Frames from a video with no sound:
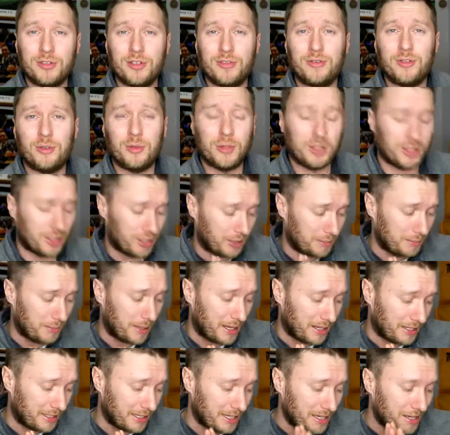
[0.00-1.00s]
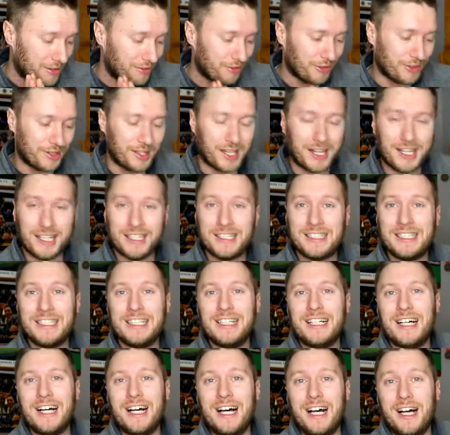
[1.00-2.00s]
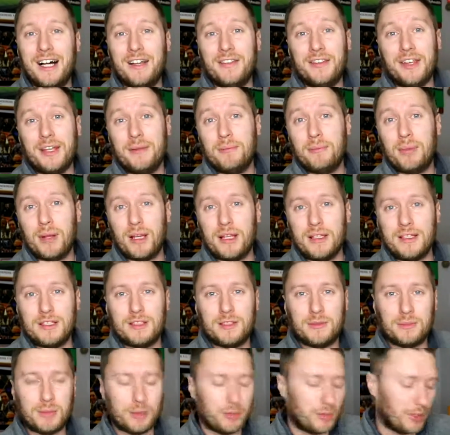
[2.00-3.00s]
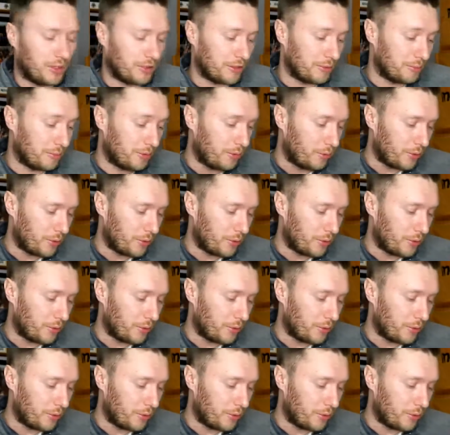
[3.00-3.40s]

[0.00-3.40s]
so if you want to come back for that, then please be welcome.